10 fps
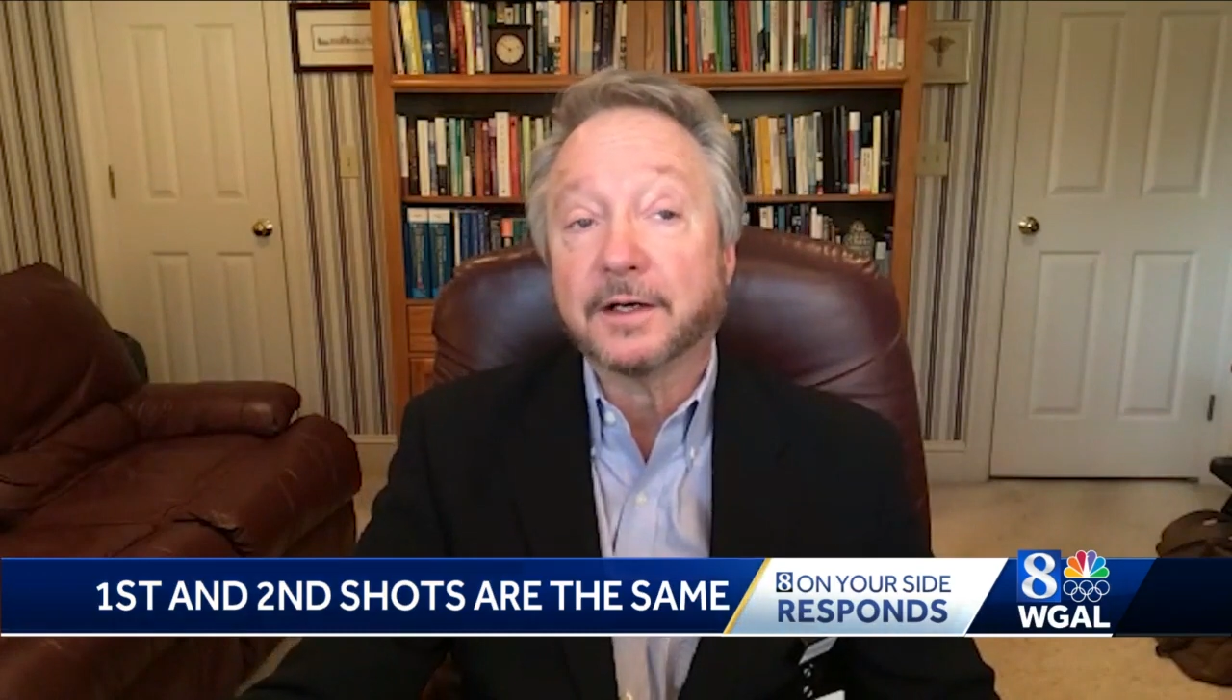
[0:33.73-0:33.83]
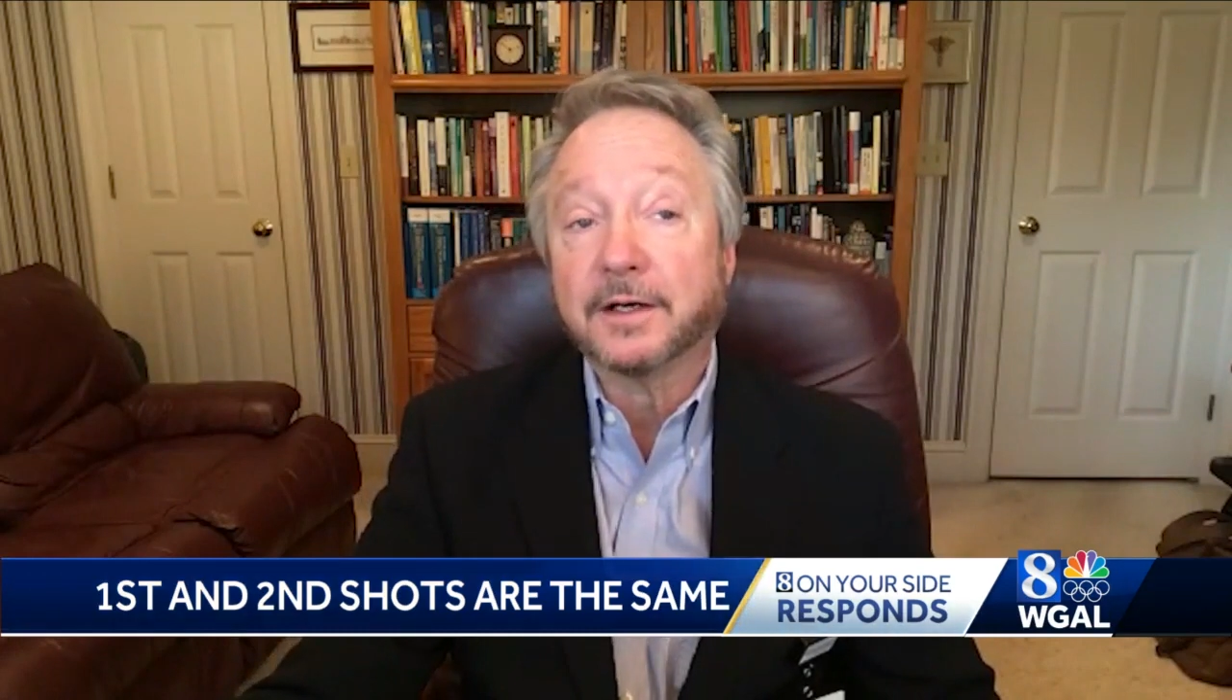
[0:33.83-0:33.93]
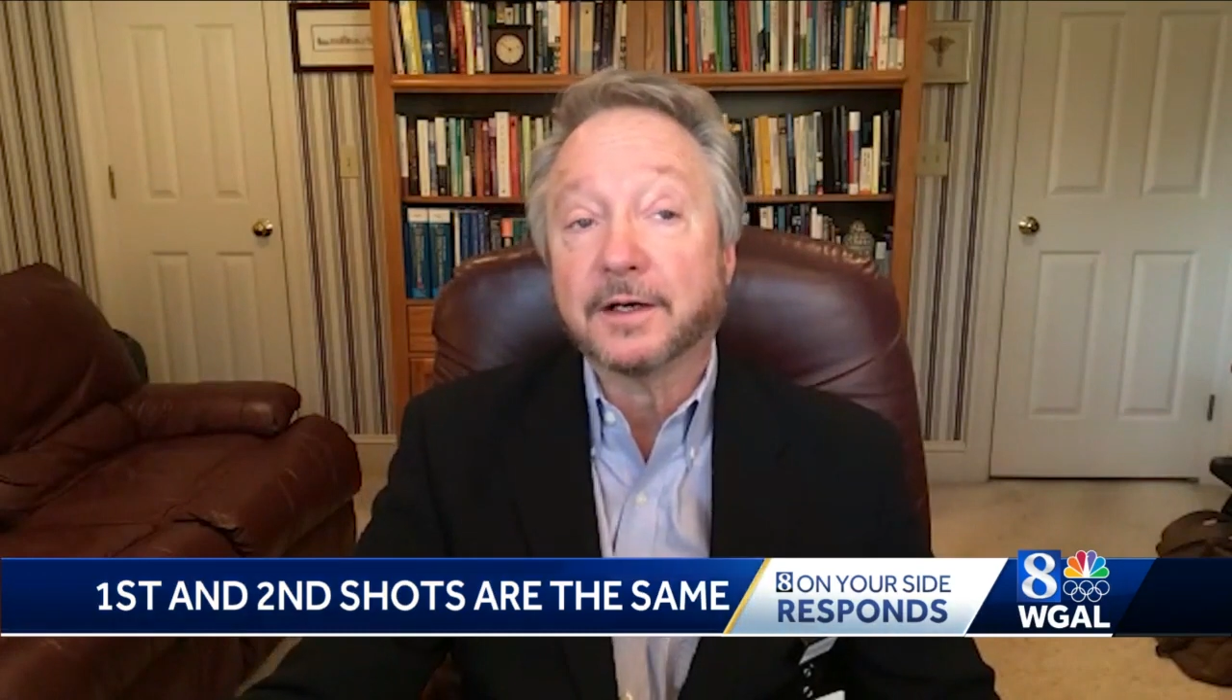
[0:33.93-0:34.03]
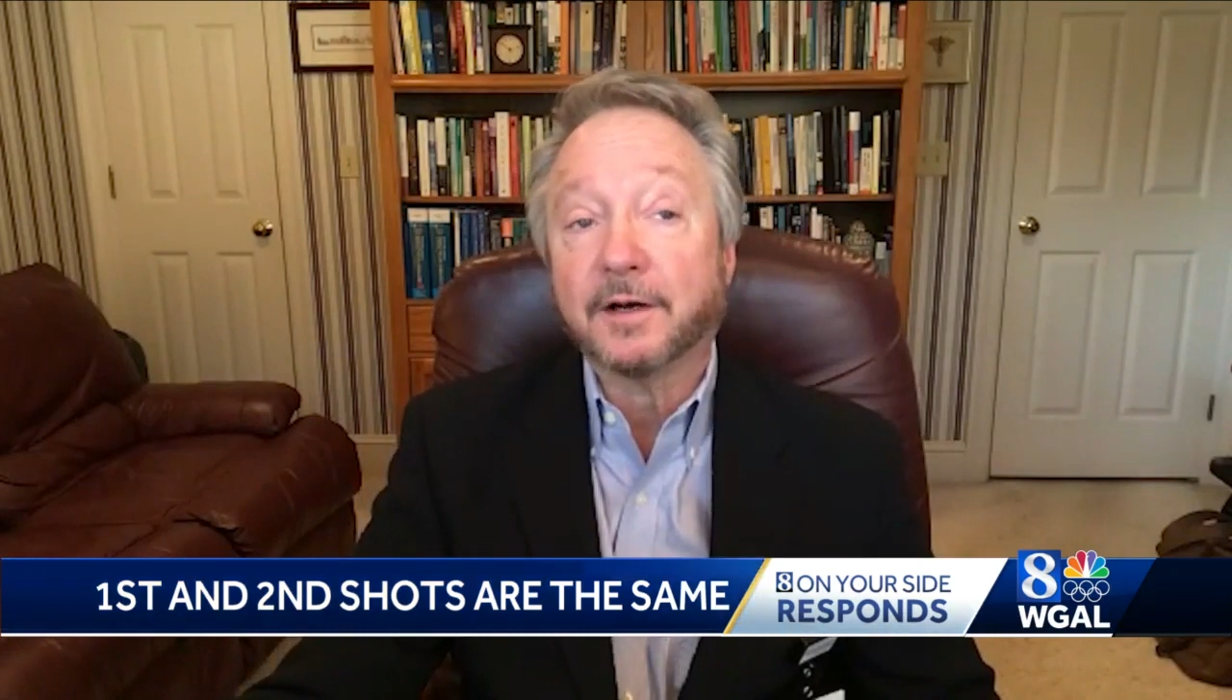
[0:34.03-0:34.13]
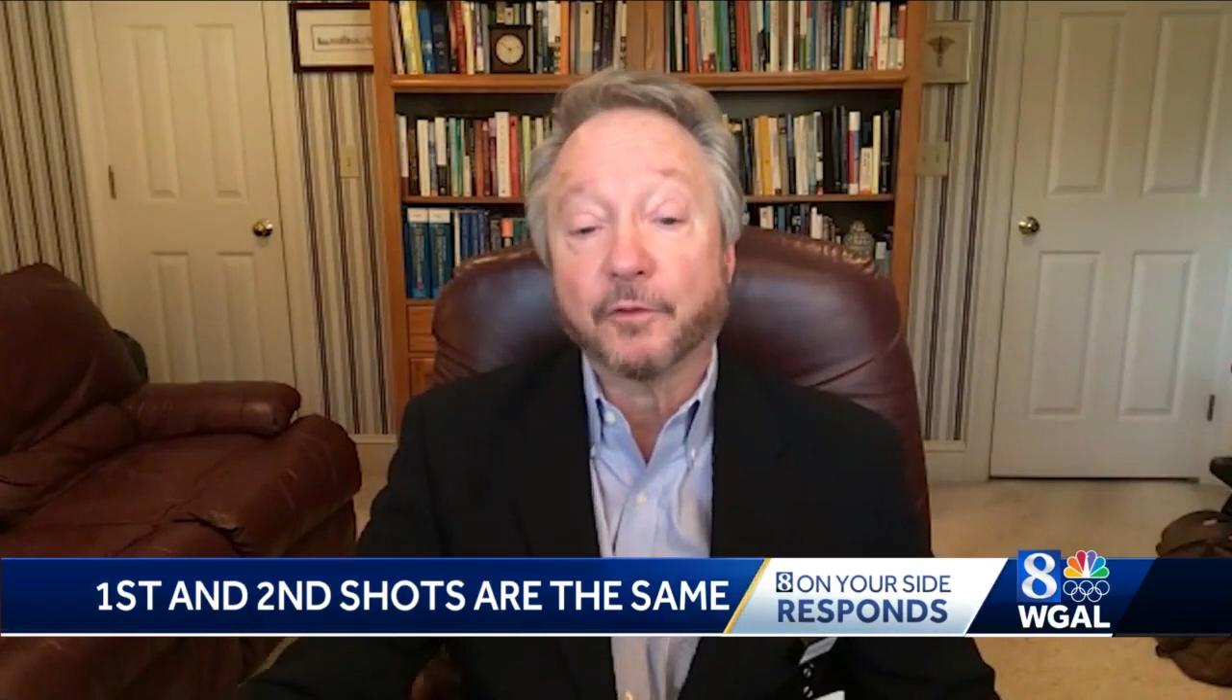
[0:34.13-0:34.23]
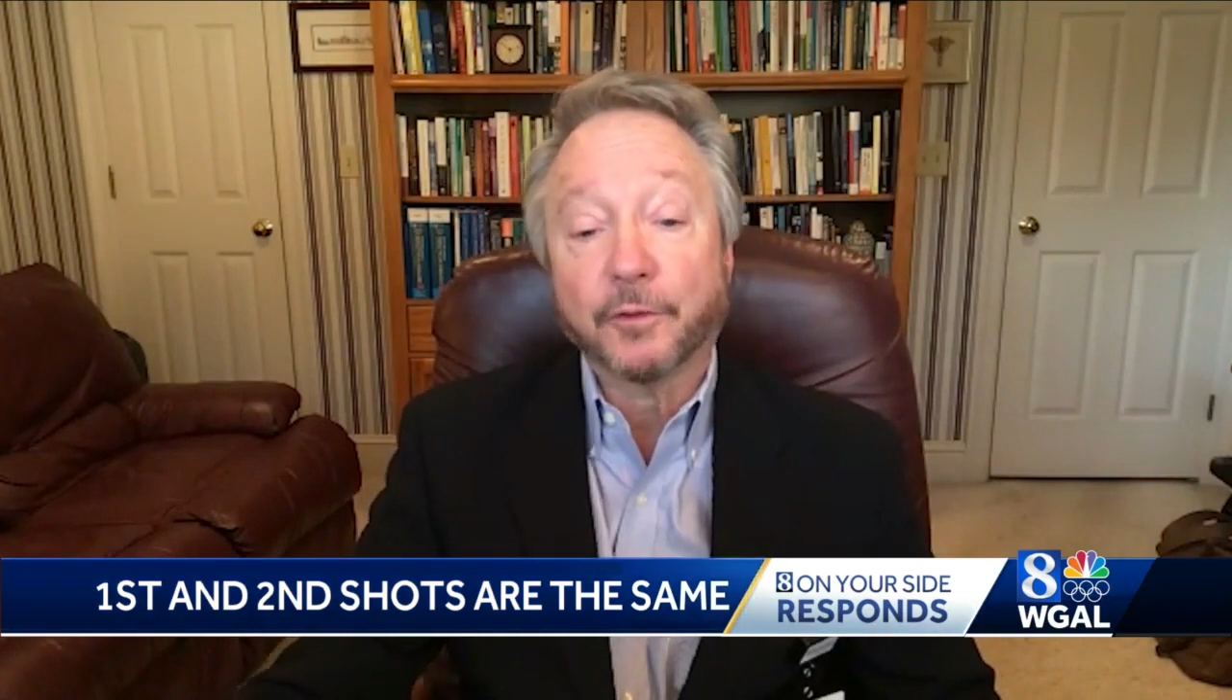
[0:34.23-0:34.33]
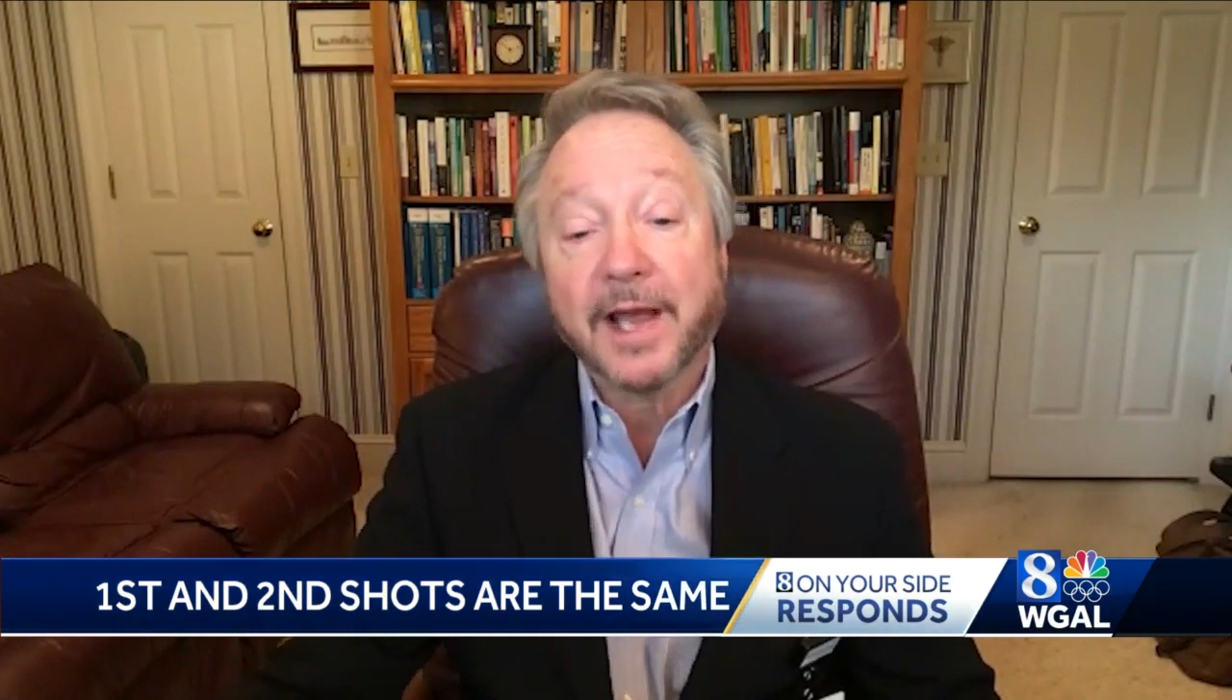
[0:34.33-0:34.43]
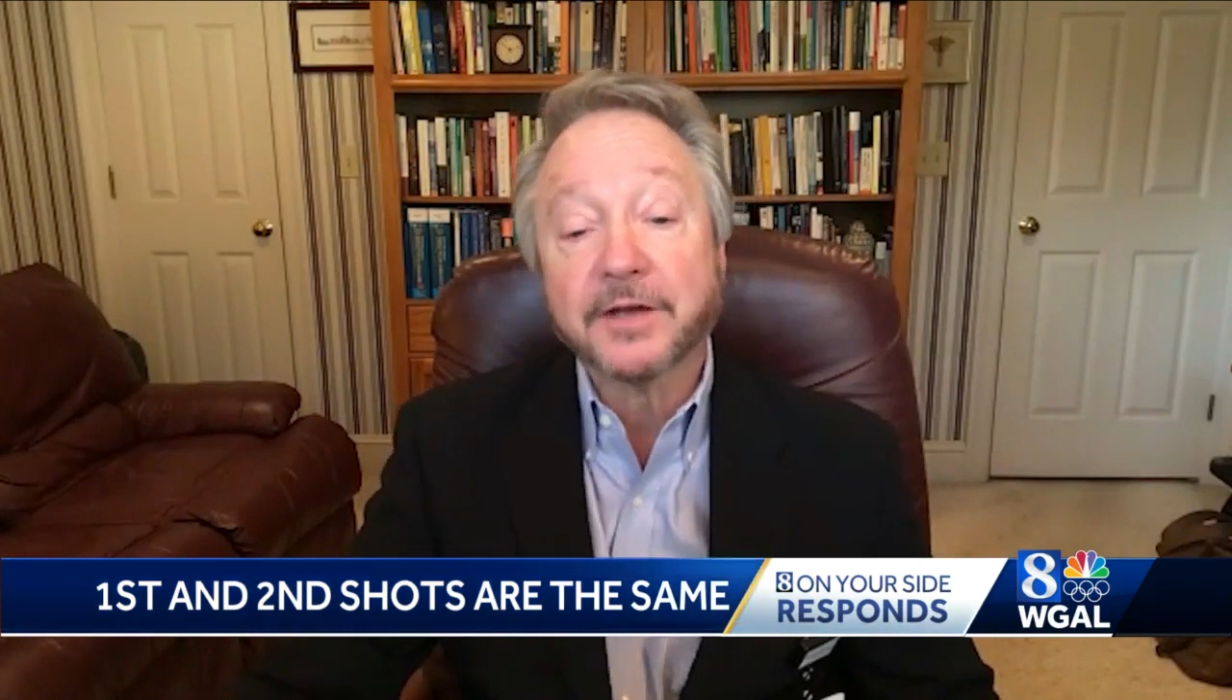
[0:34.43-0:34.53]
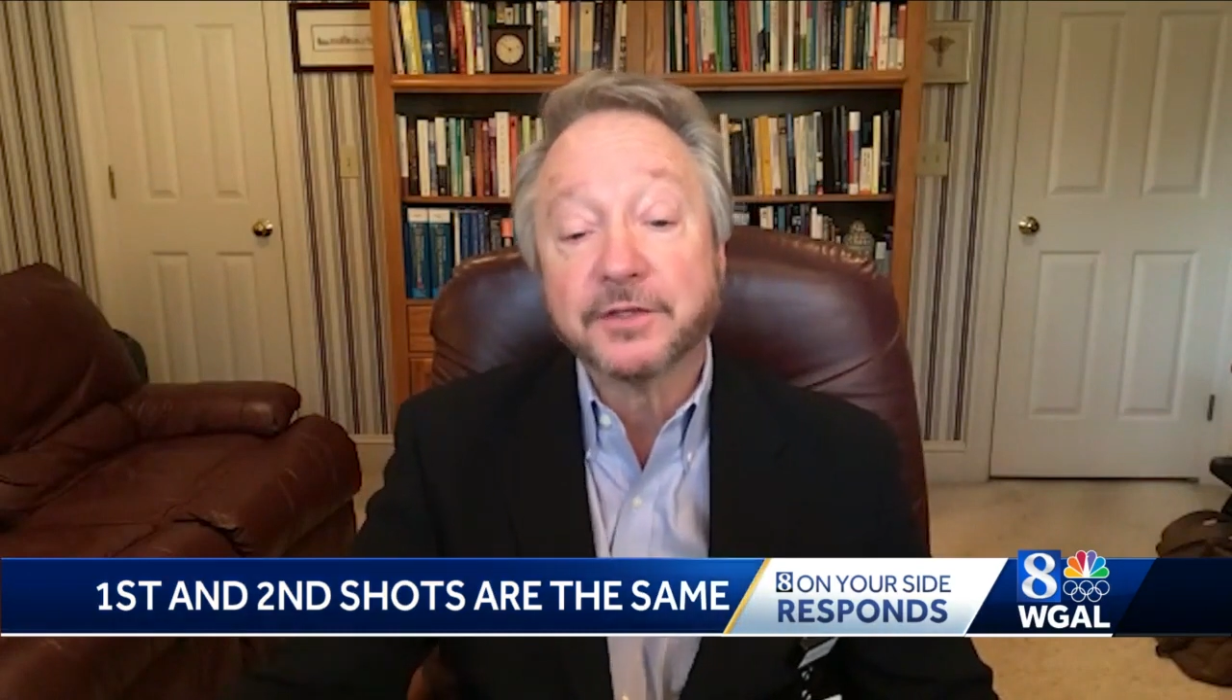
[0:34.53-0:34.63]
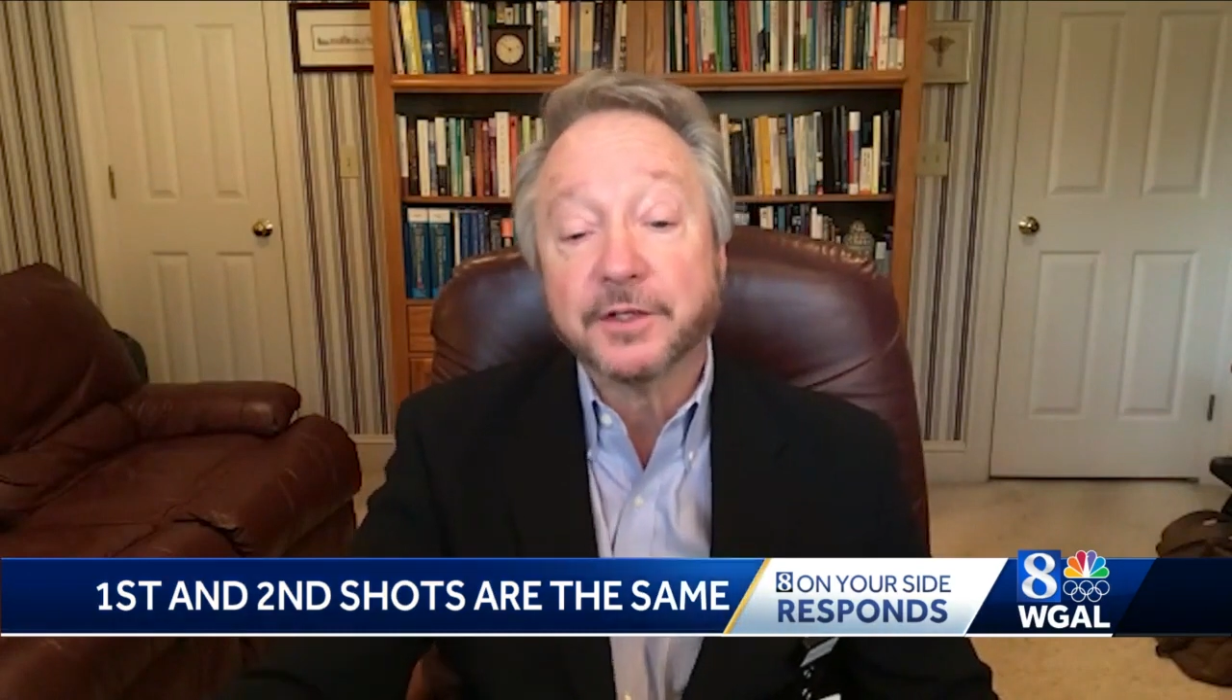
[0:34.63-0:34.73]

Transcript: of a reaction in your